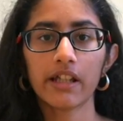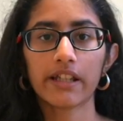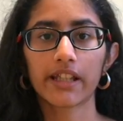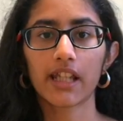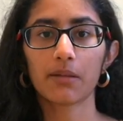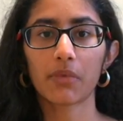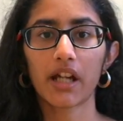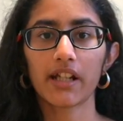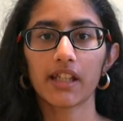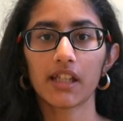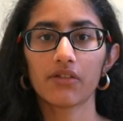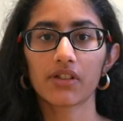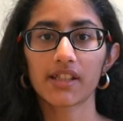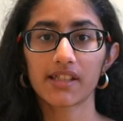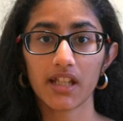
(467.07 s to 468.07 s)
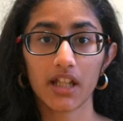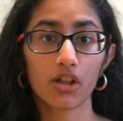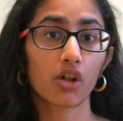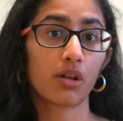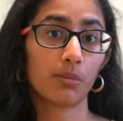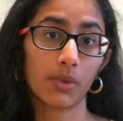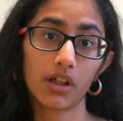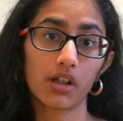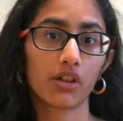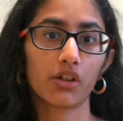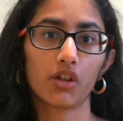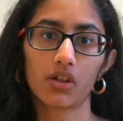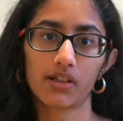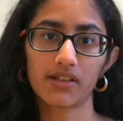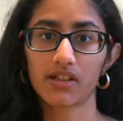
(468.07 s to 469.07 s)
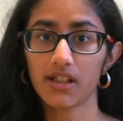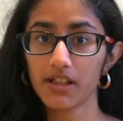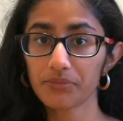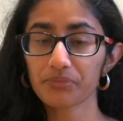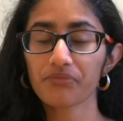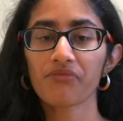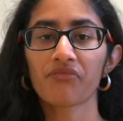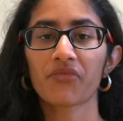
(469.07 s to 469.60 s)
they might even stain or burn your skin.